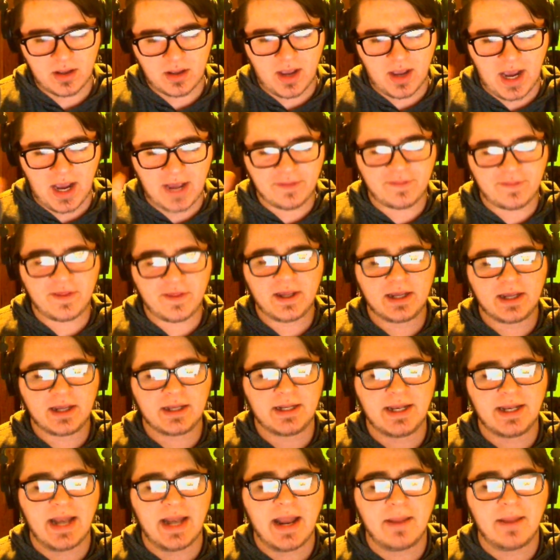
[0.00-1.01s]
I think
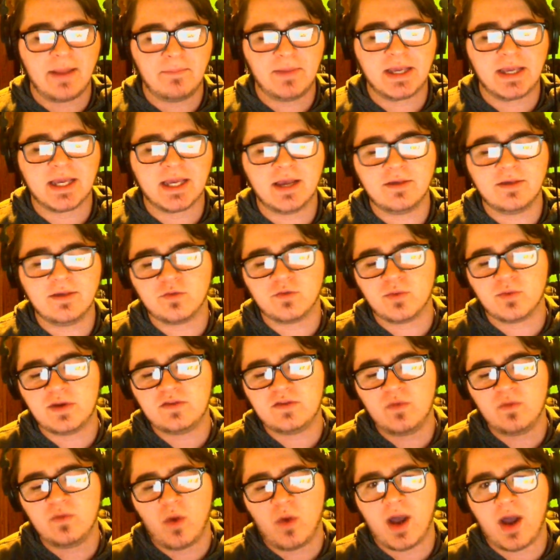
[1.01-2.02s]
because the
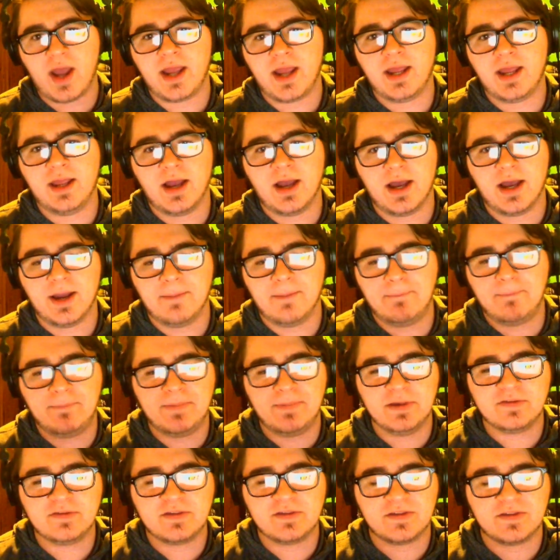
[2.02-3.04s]
reason why
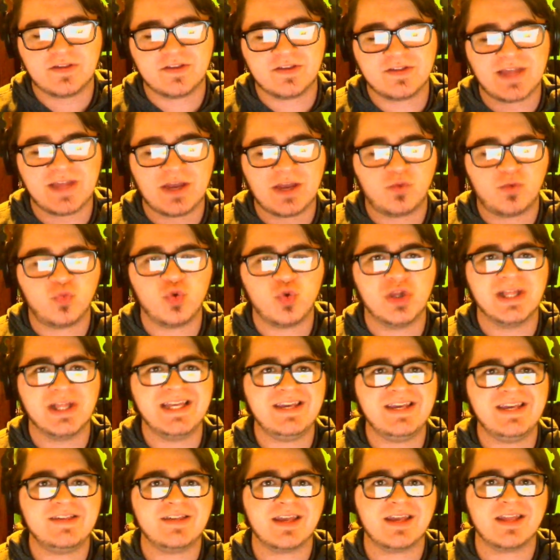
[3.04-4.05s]
businesses like
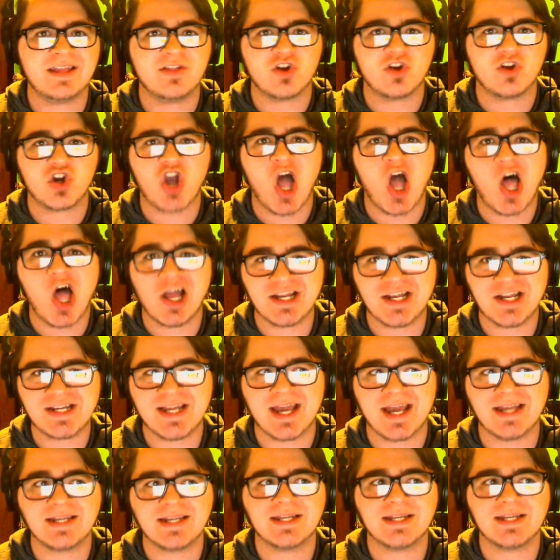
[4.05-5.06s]
releasing their
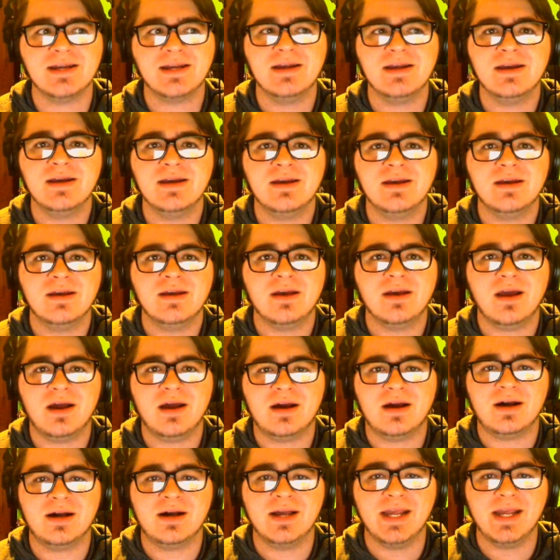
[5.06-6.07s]
content
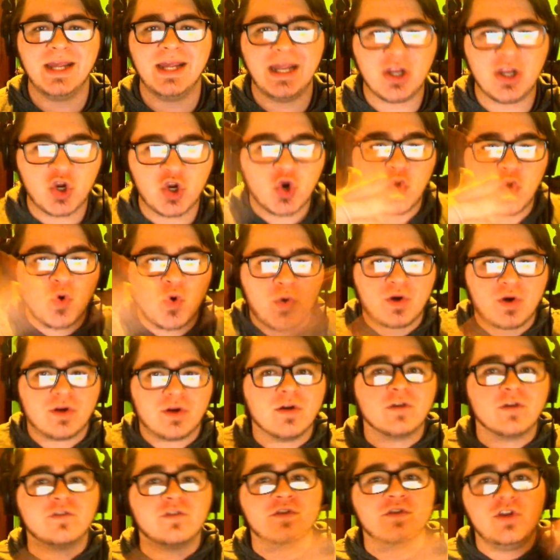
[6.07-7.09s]
in
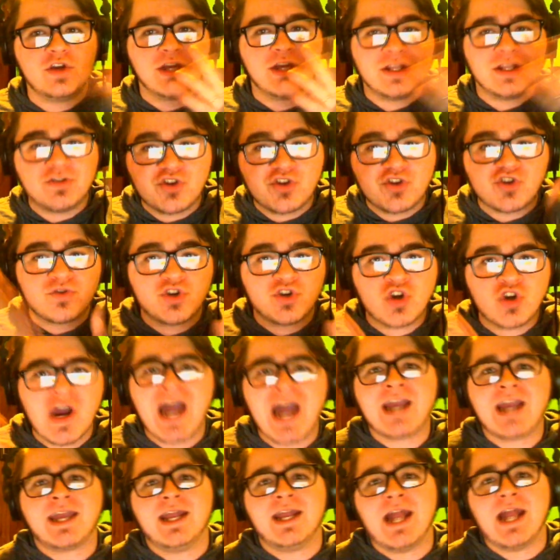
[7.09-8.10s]
quarters, so you can
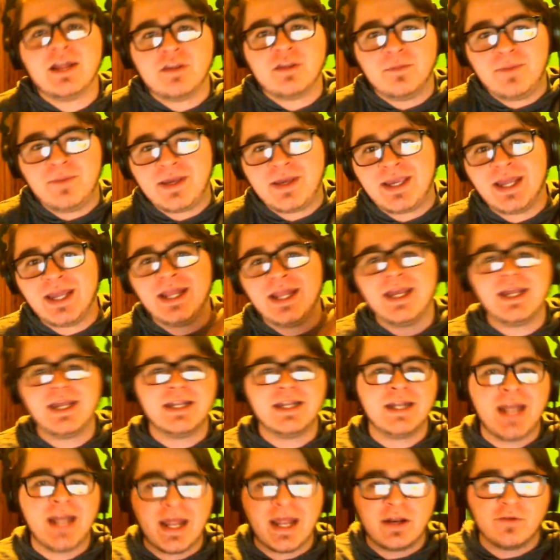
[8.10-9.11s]
track it at the beginning
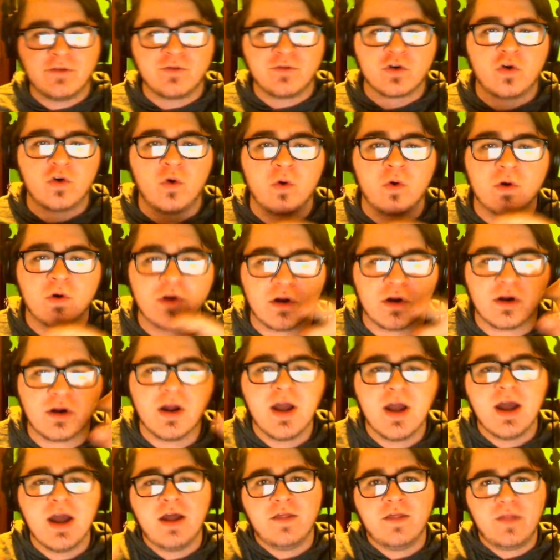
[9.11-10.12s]
and end of a quarter.
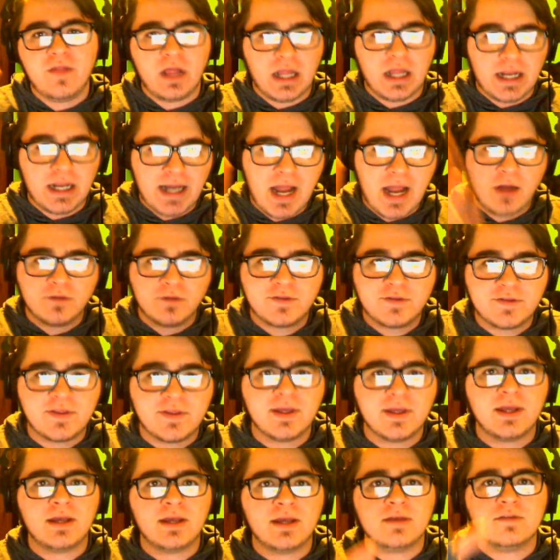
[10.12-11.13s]
They'll announce
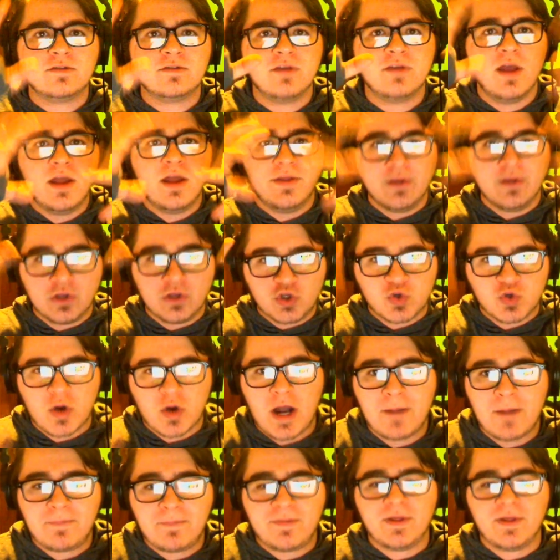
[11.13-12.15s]
things, they'll
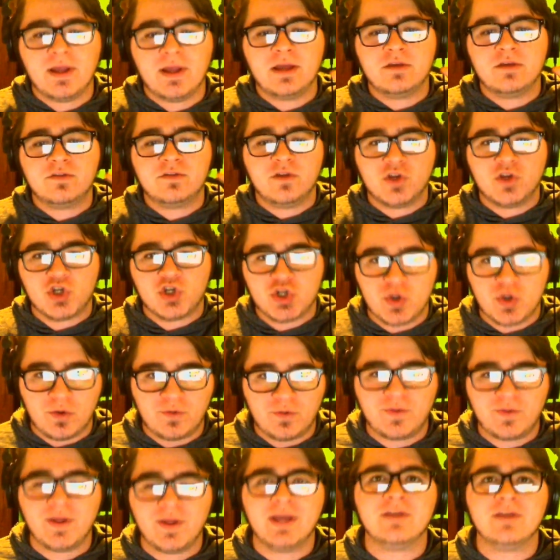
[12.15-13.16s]
drop things, they'll show
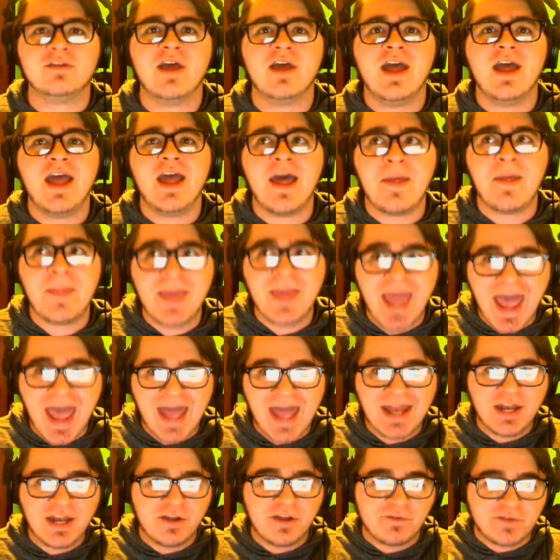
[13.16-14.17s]
things, and the
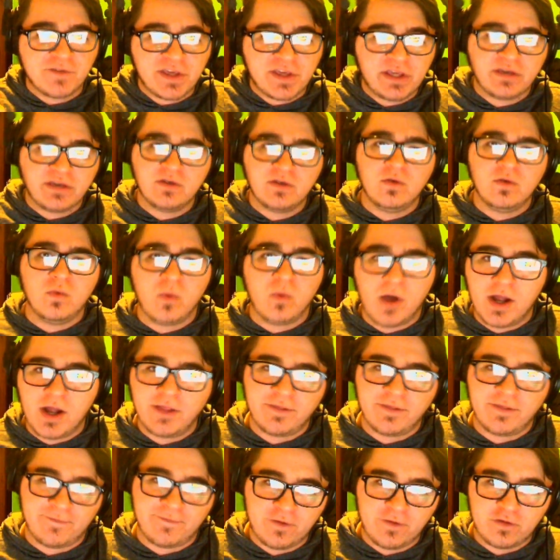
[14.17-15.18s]
end of
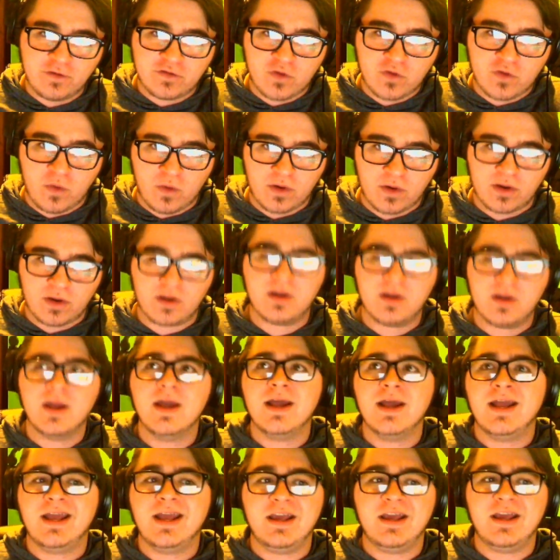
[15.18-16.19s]
Q1, the first quarter,
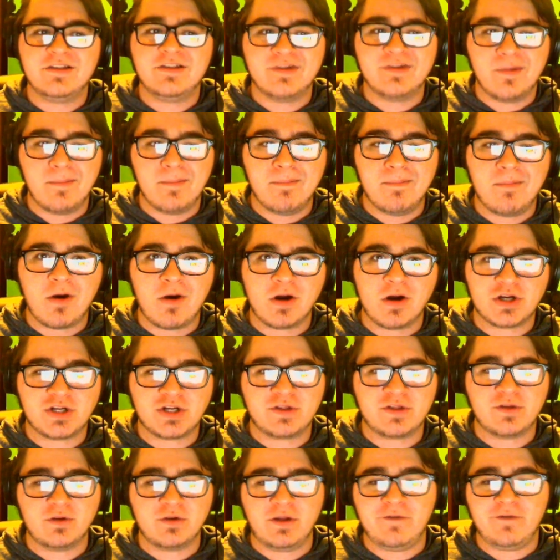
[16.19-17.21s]
is March
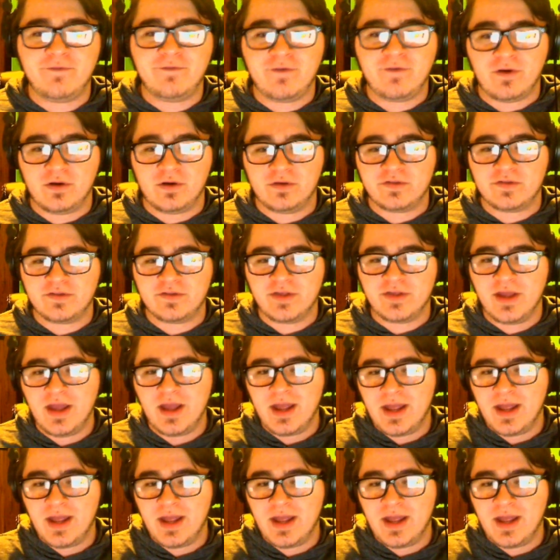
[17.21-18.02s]
31st.